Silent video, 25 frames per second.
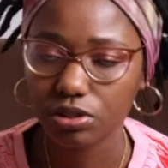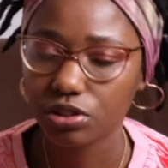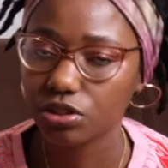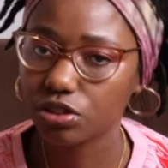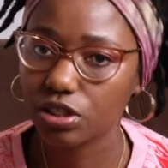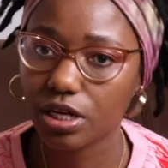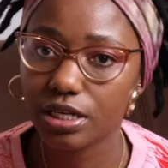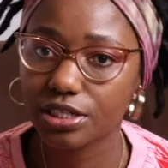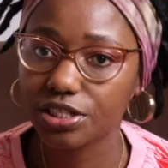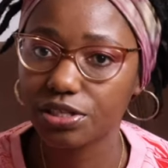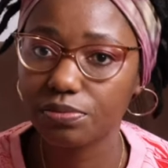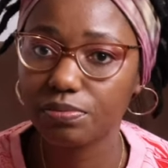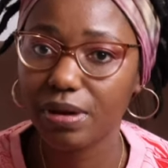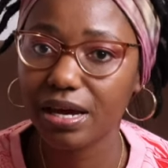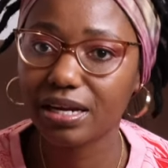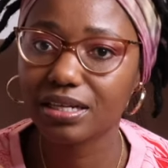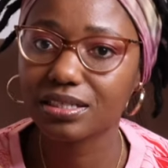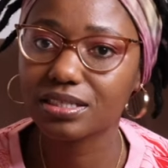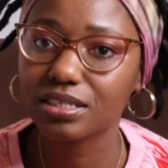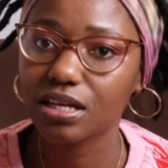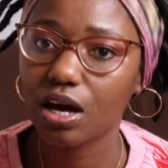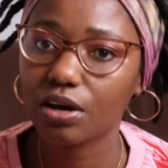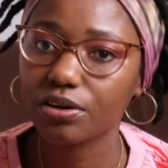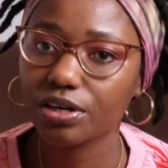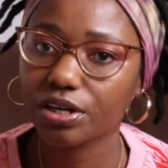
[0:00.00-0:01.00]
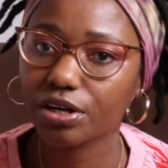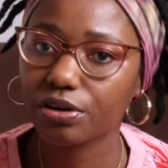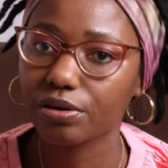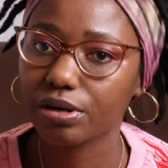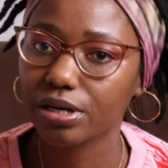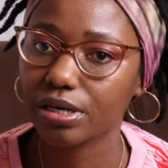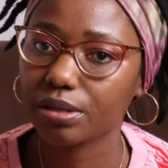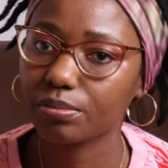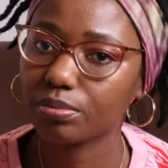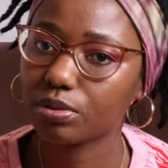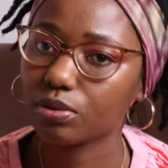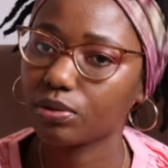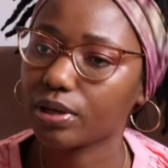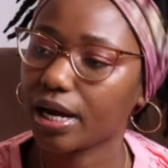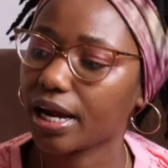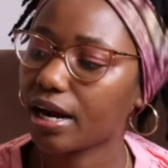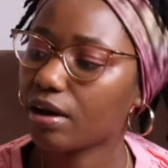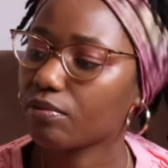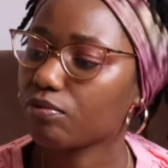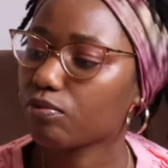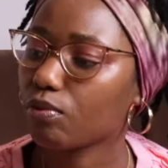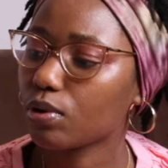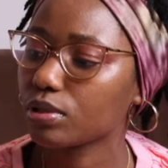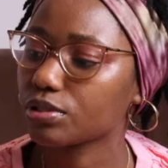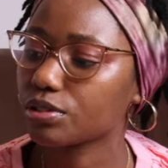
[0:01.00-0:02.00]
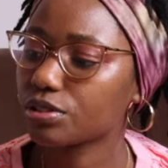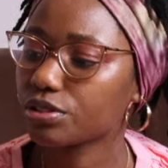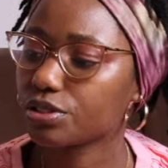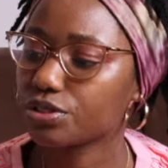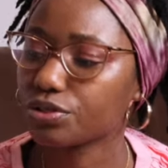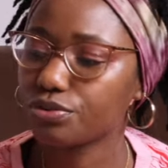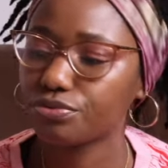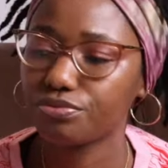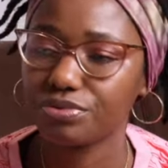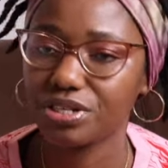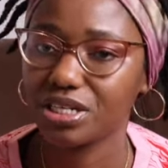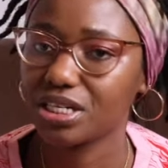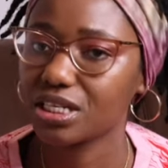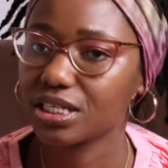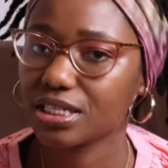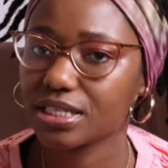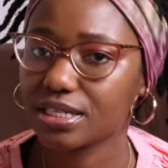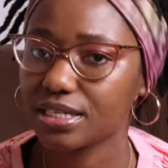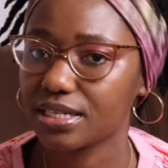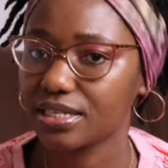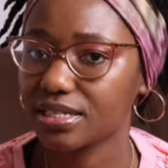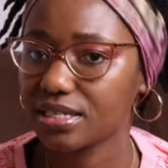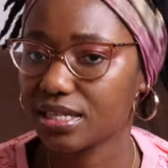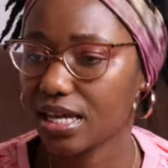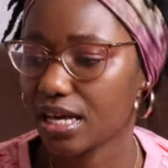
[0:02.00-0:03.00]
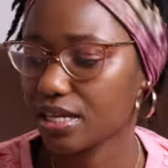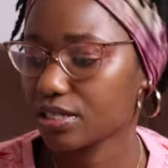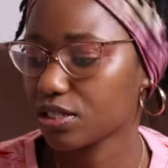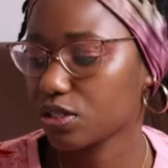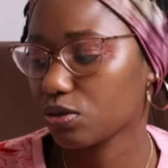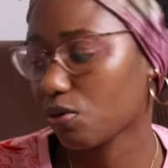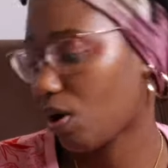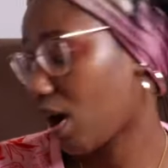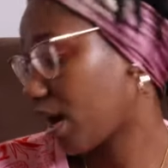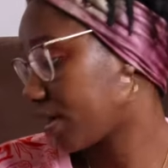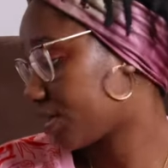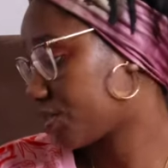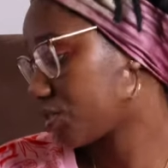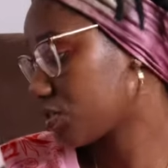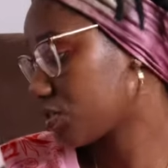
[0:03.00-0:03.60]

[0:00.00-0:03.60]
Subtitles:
she made it sound incredible, and I've wanted to read it since then, so I